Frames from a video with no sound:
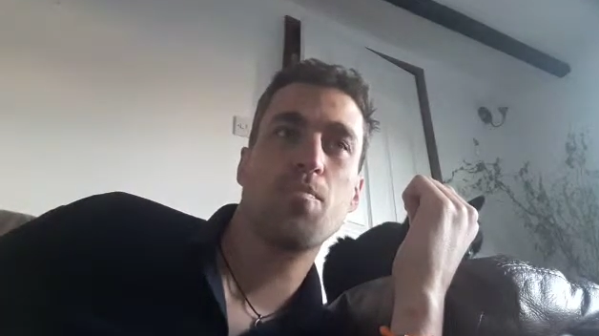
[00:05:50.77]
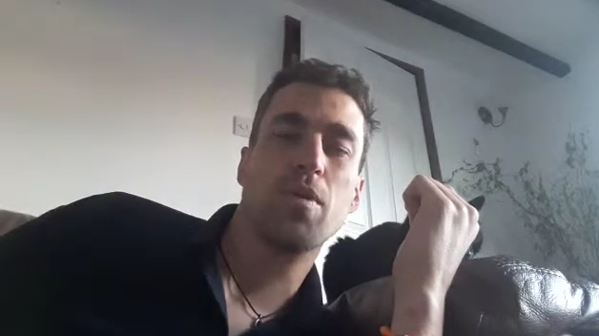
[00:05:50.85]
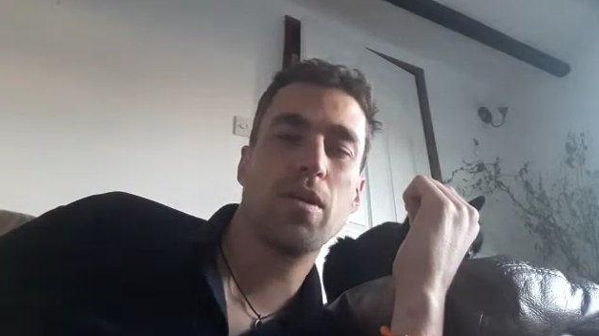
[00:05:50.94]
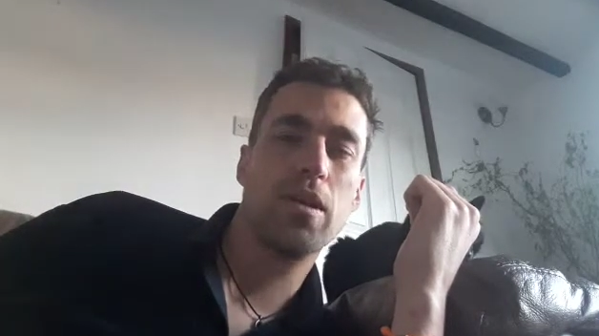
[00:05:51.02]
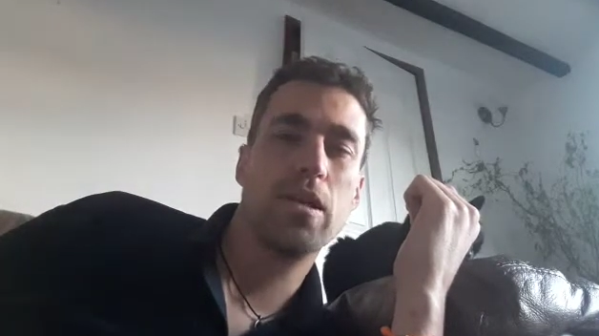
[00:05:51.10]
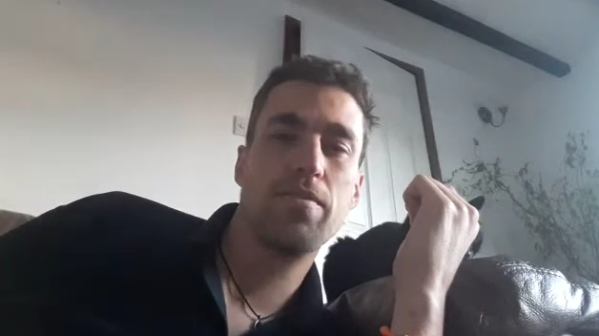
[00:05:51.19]

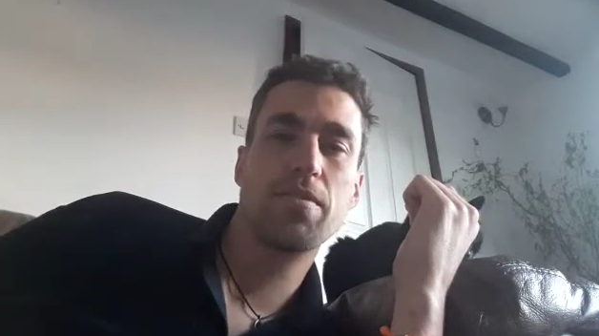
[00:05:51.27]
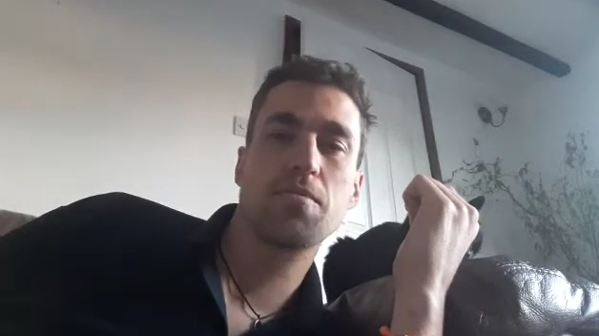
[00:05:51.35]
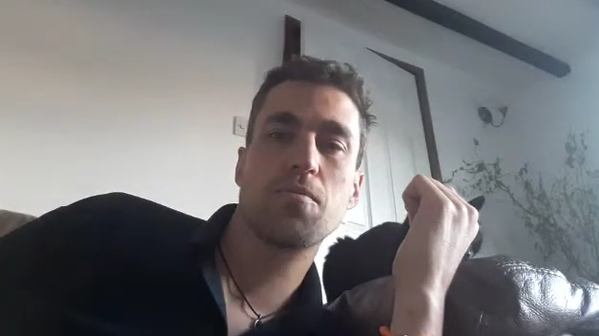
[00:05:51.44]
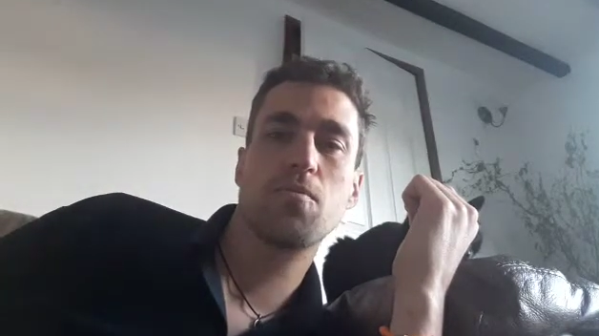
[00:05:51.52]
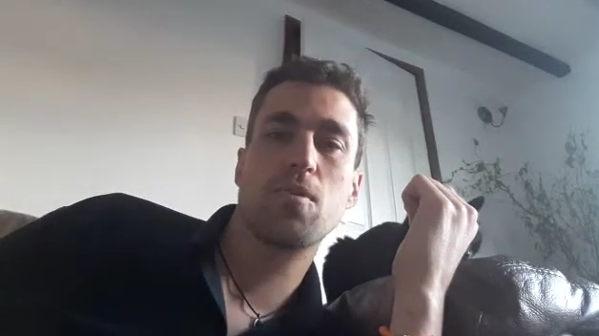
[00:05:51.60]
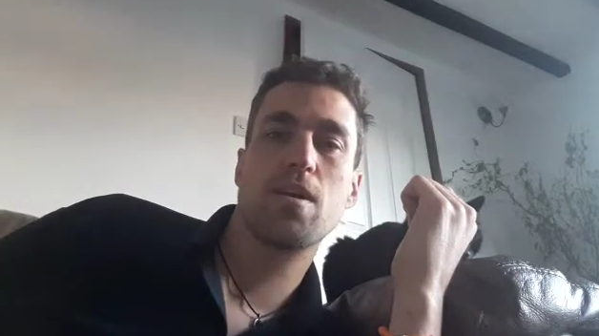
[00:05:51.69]
believe this
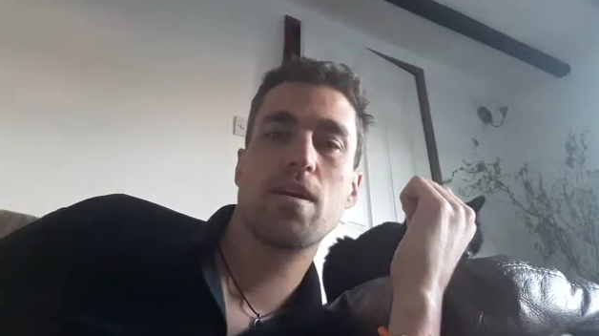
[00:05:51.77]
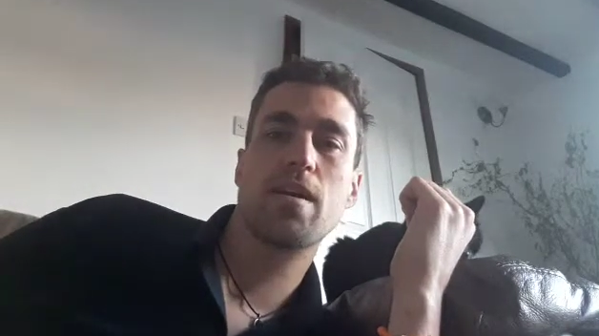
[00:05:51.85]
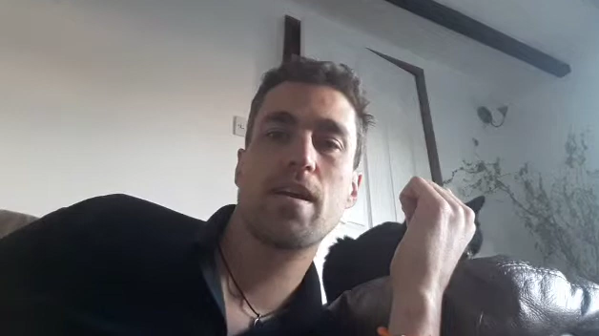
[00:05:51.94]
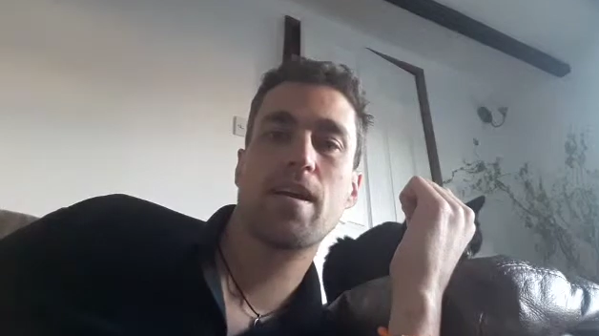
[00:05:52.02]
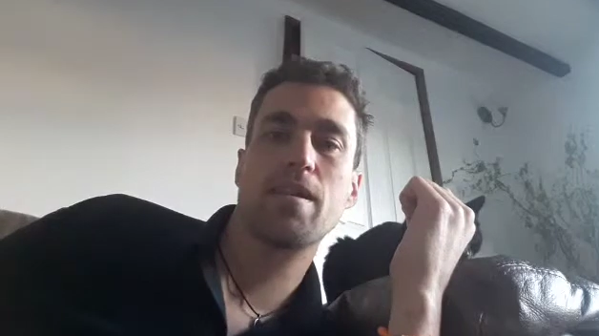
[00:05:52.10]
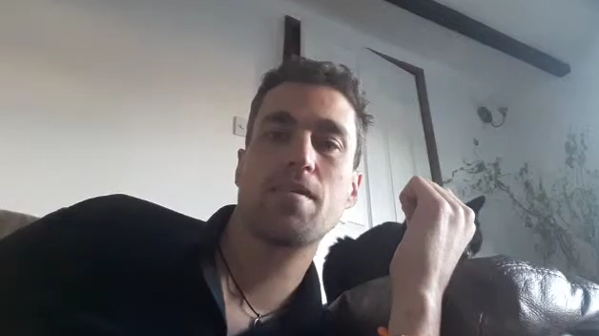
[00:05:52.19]
will
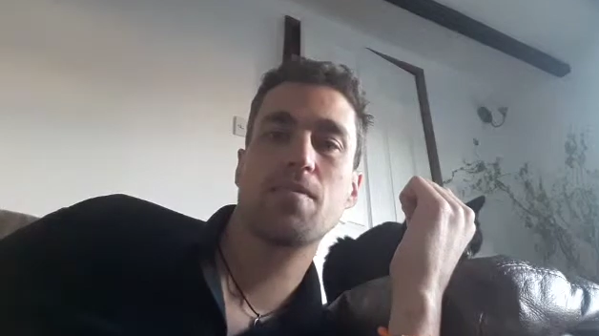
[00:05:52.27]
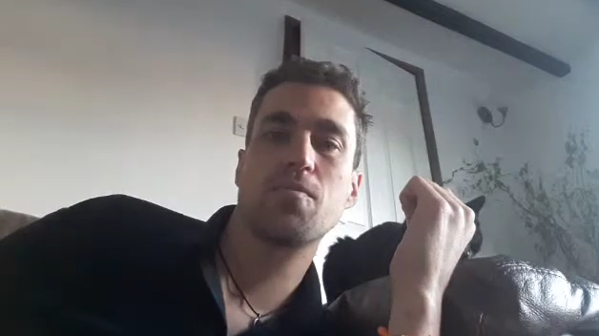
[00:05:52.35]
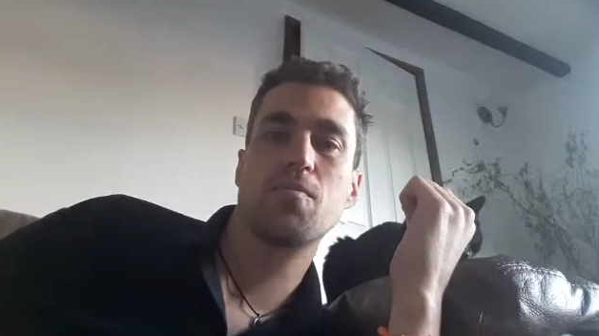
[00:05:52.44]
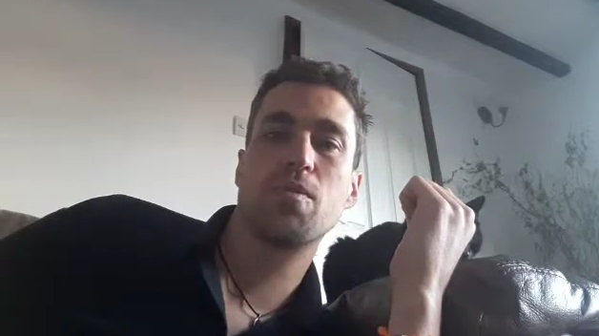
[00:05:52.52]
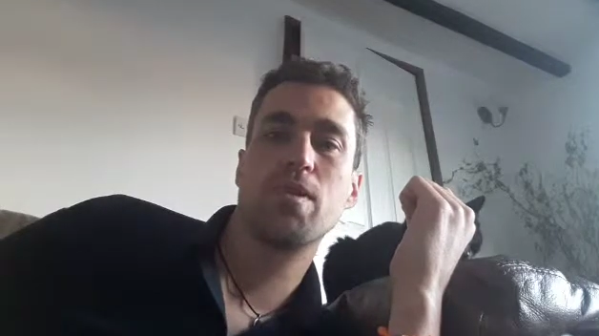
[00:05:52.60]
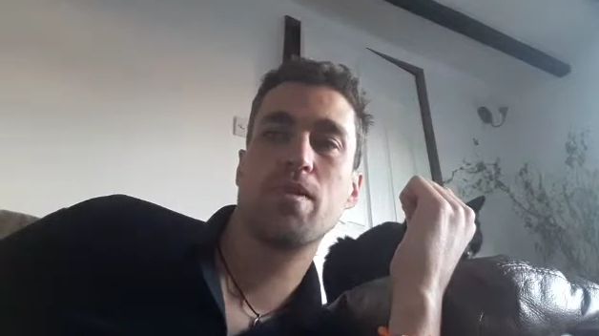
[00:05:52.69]
work and
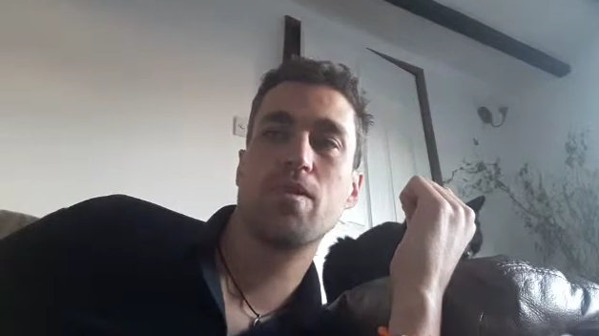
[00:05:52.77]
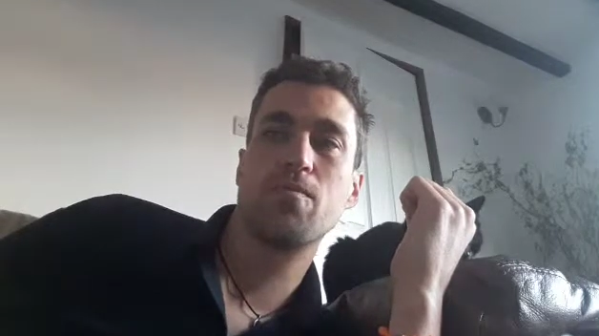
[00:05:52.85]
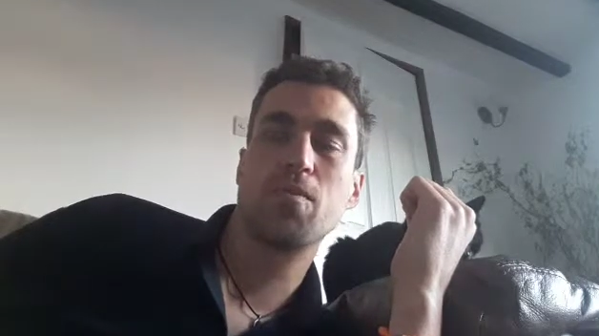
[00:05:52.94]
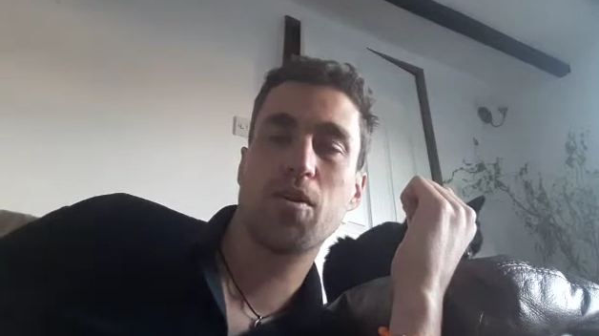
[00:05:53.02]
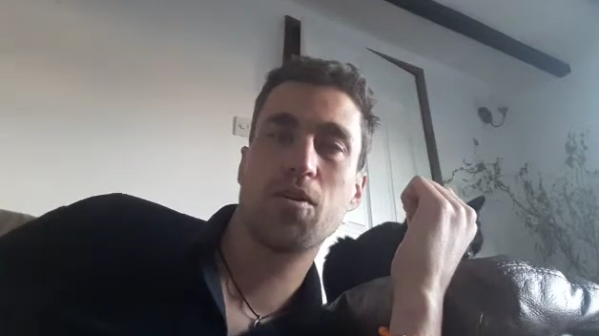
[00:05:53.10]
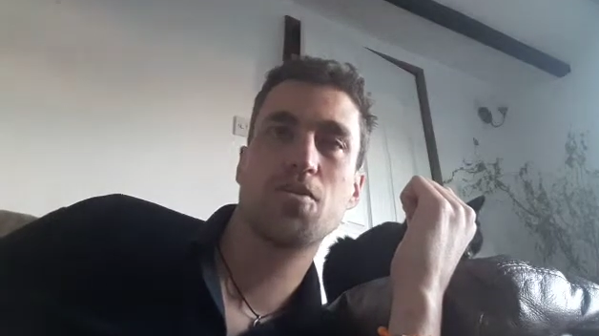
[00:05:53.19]
we're
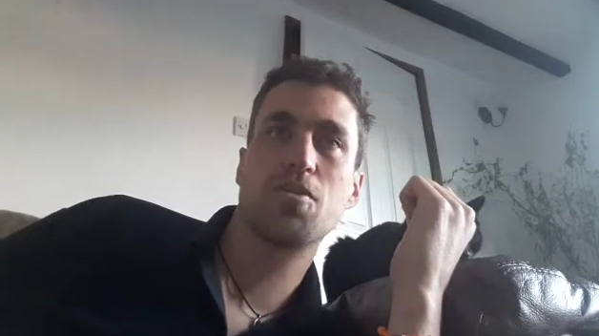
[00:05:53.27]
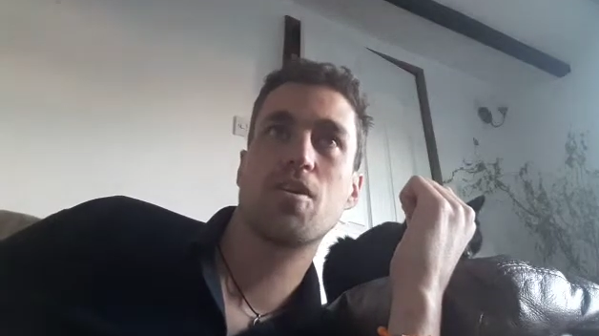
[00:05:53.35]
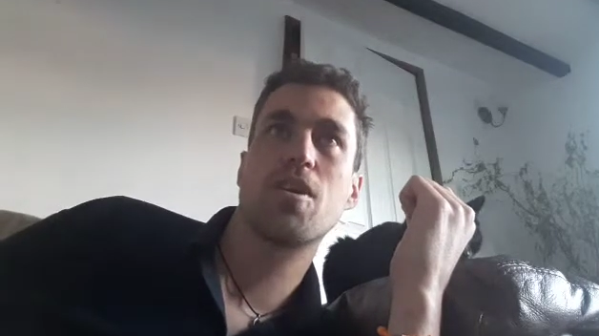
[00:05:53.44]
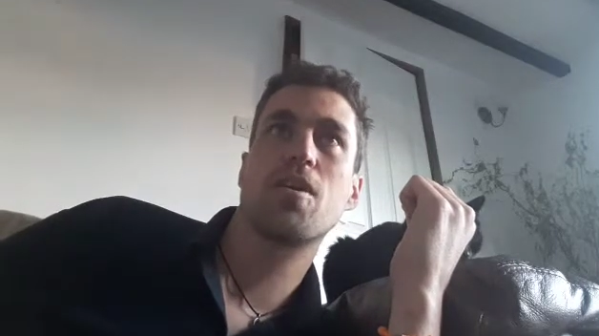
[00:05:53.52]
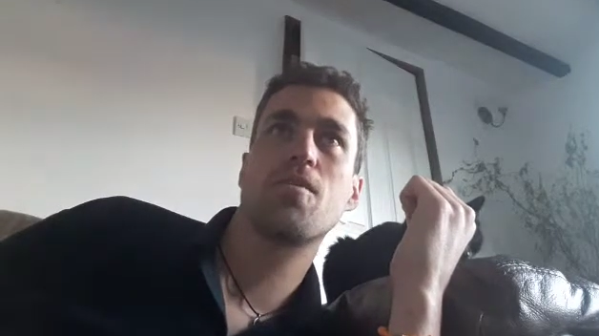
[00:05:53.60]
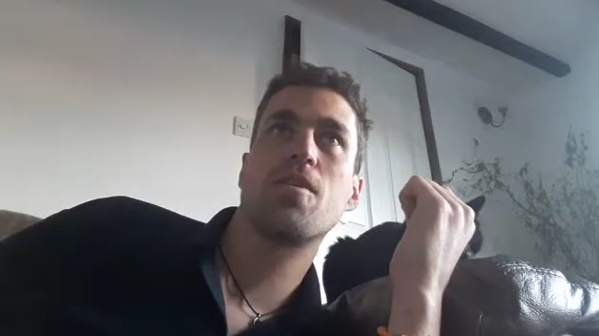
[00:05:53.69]
good to
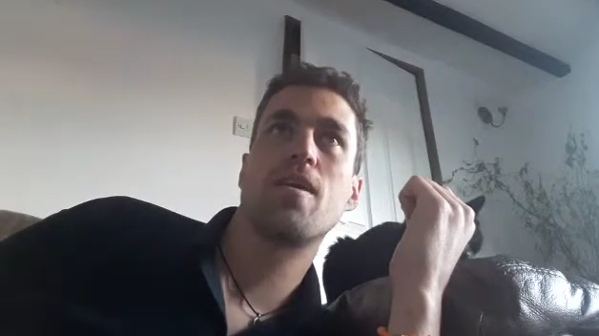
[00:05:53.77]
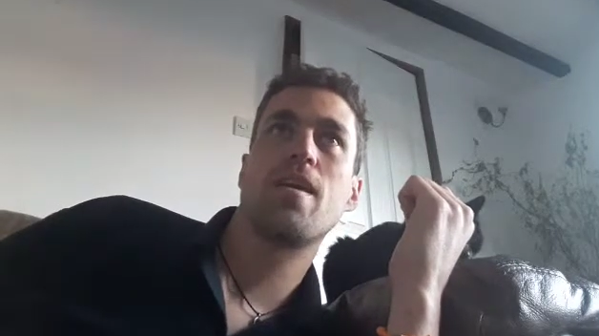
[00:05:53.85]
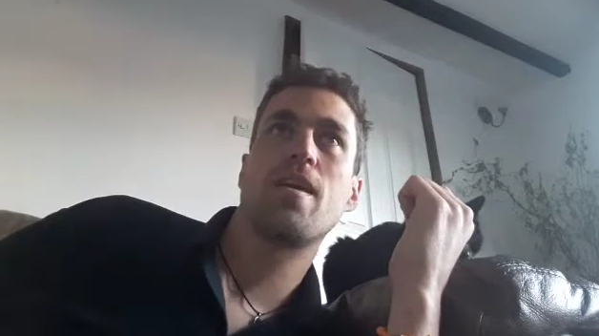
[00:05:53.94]
go,